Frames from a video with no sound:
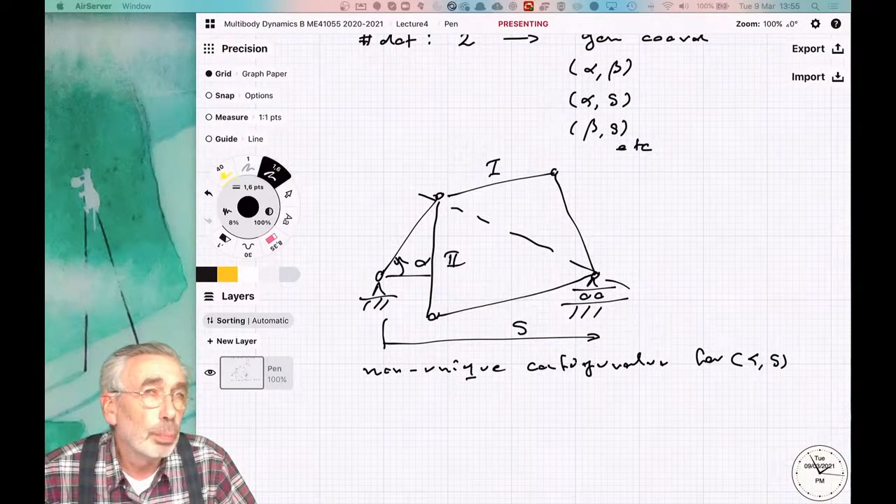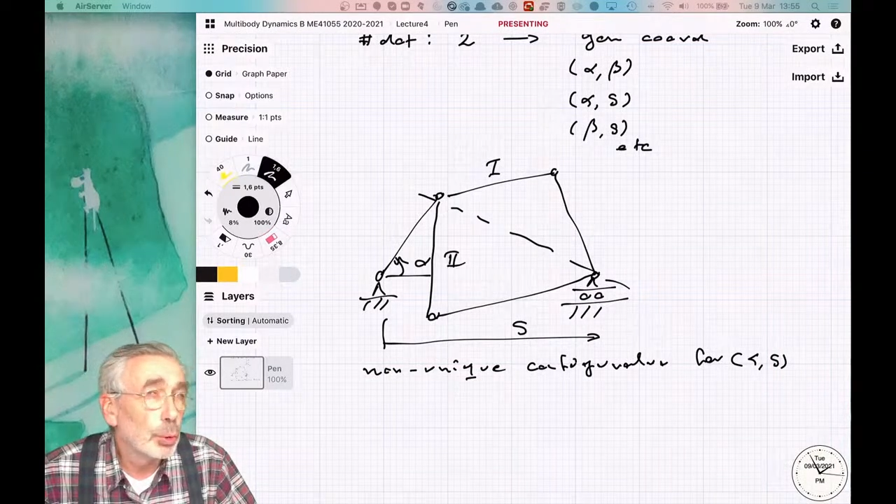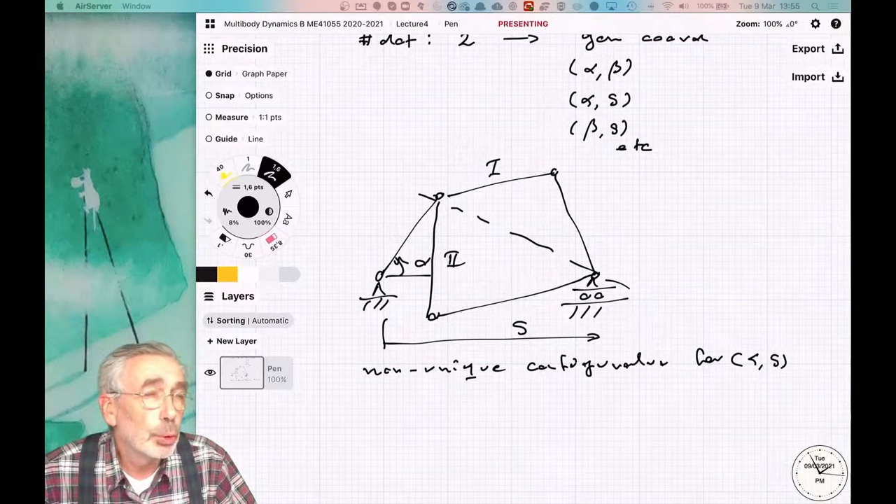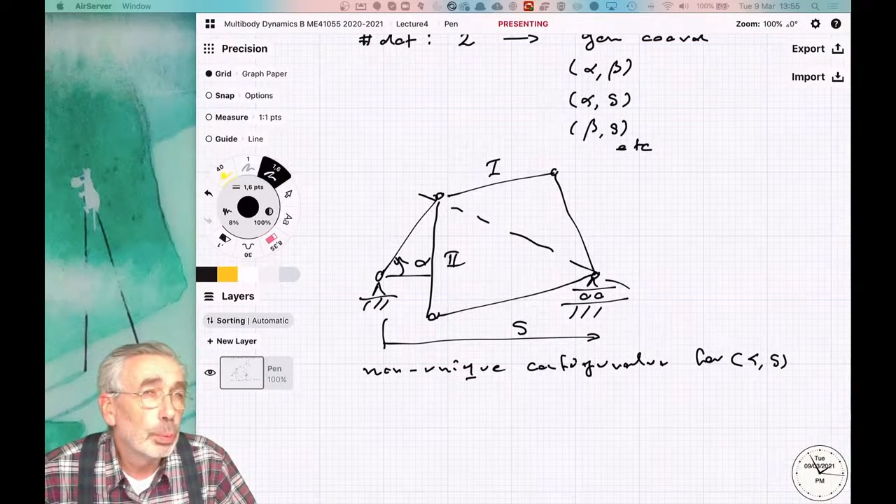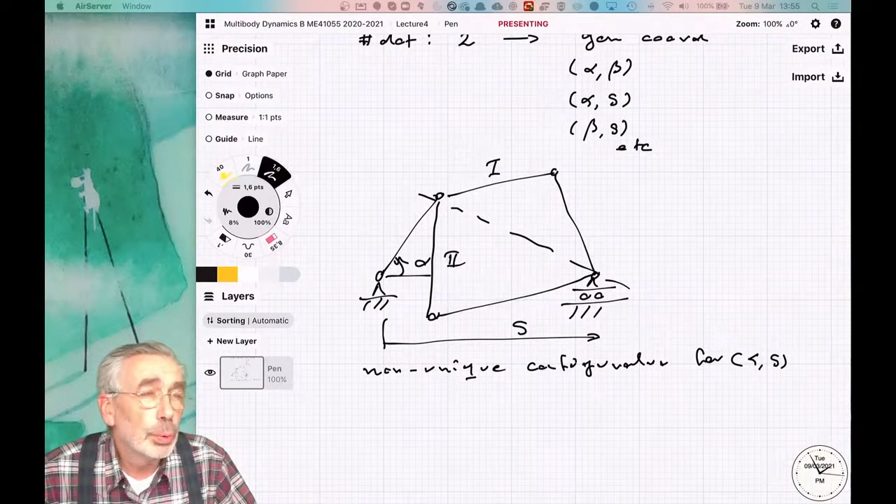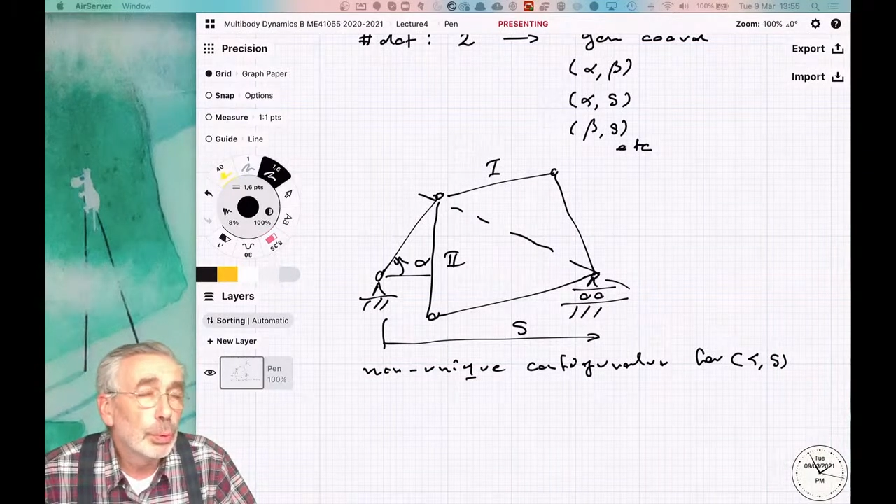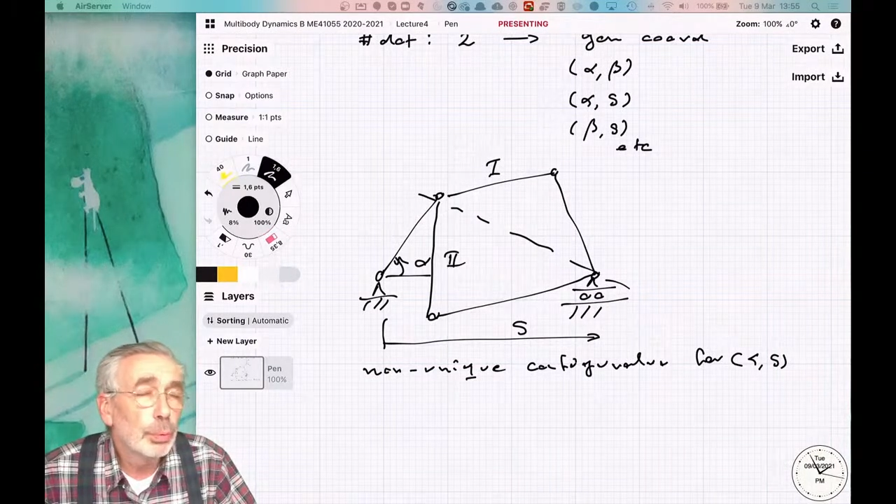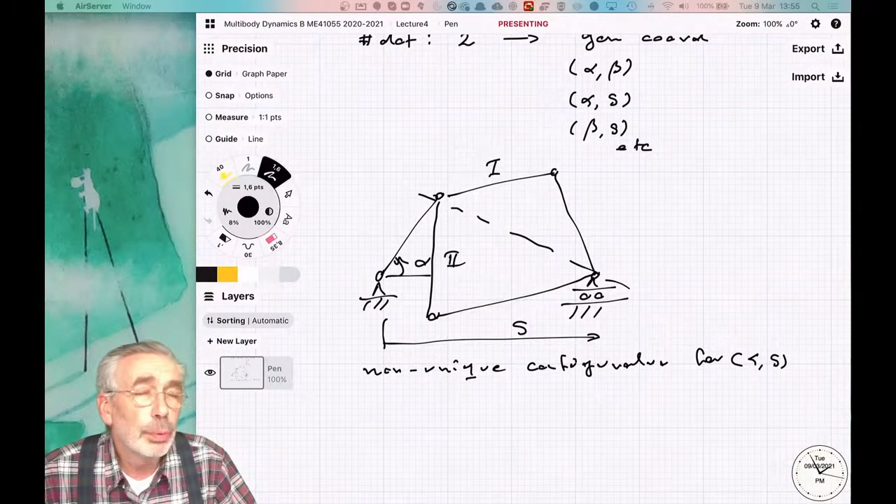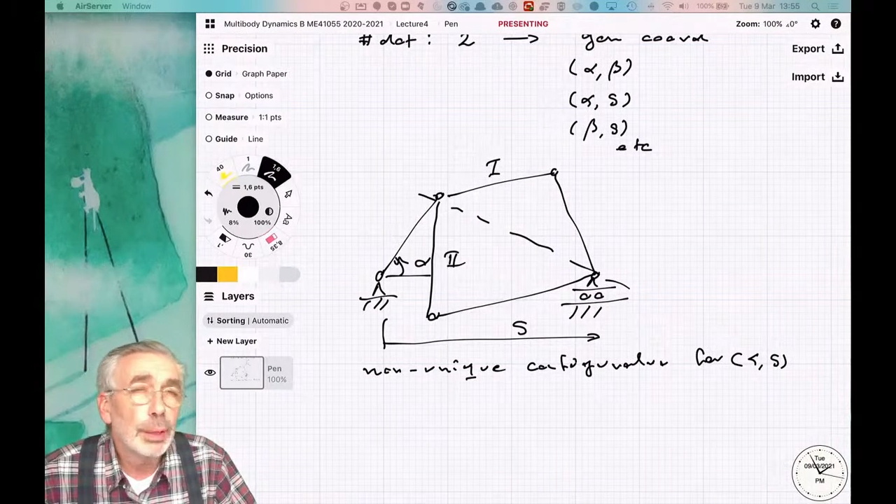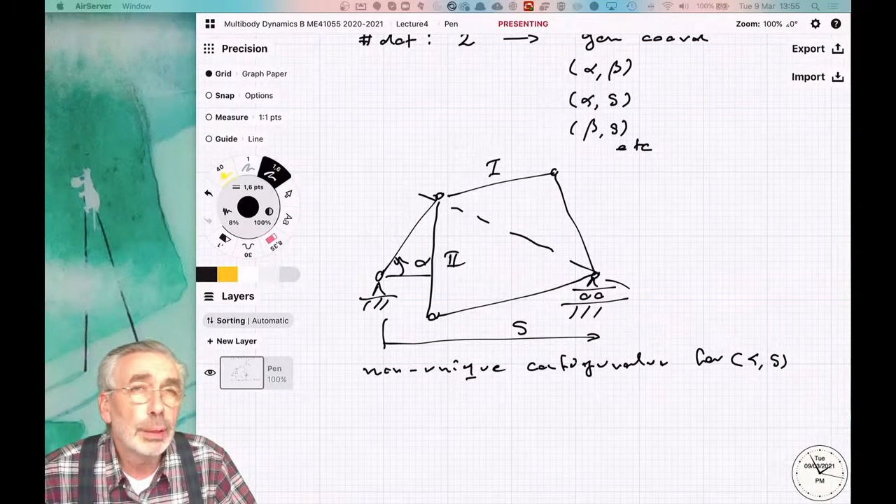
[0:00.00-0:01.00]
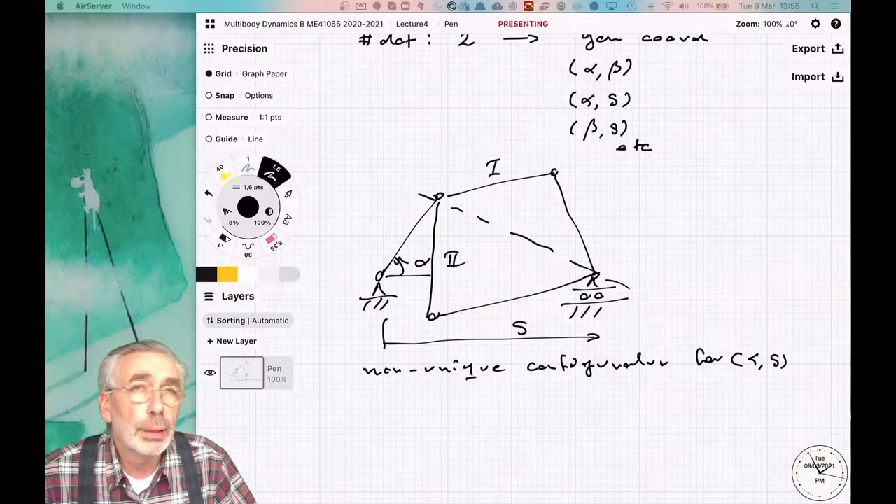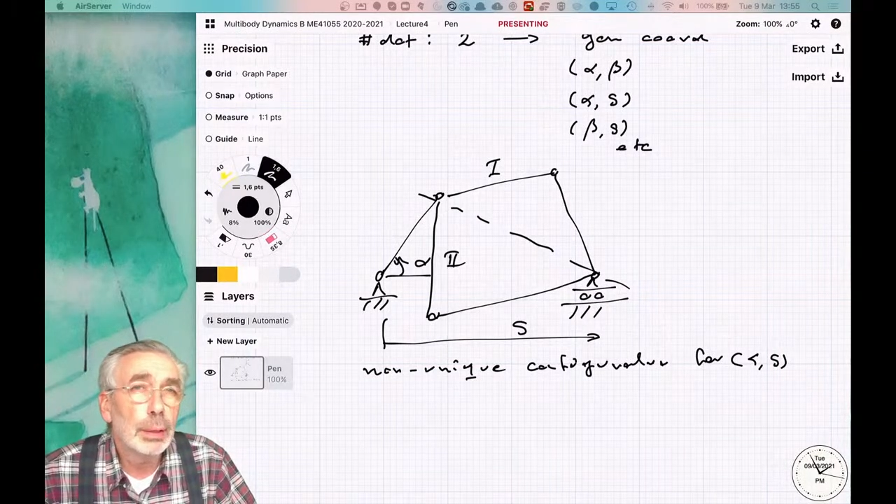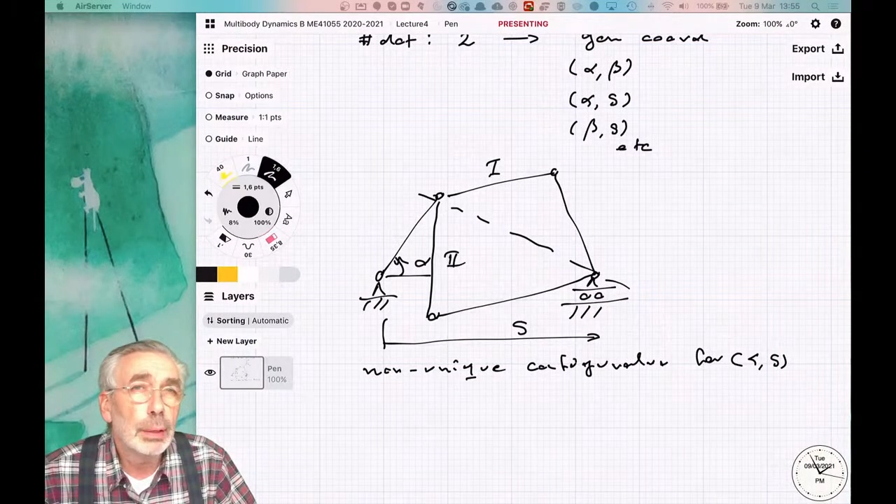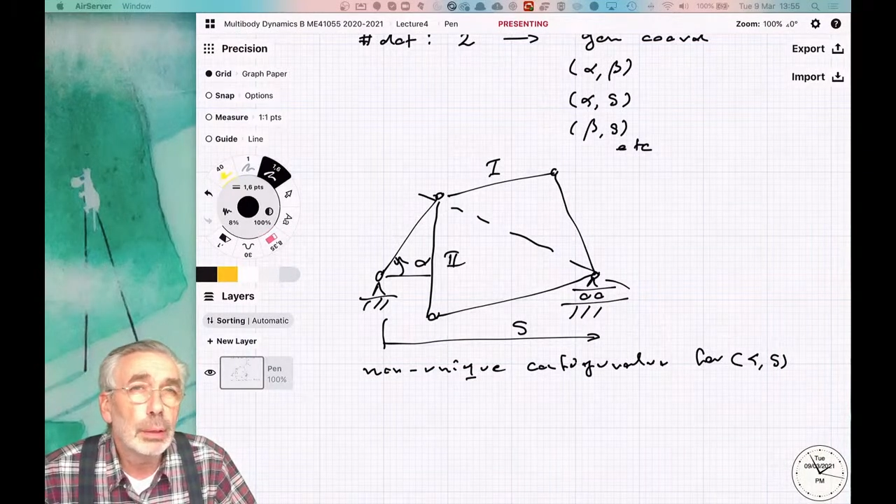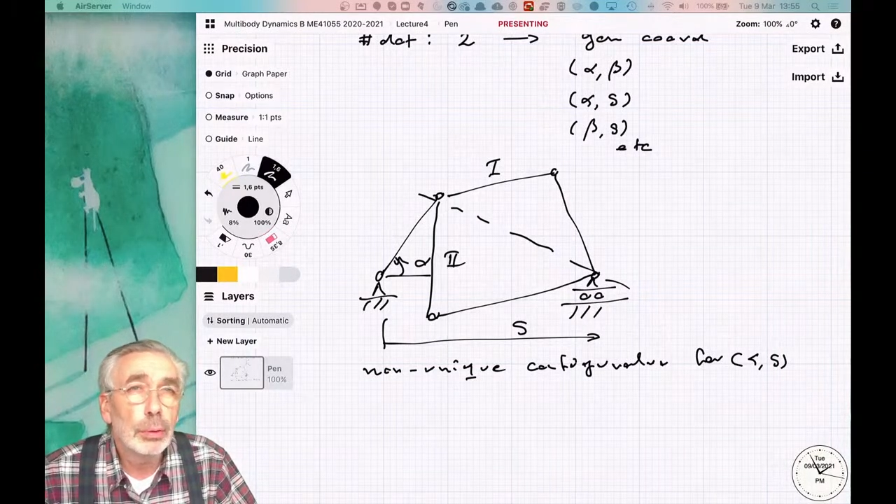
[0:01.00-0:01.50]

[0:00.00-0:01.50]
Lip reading: possible to find a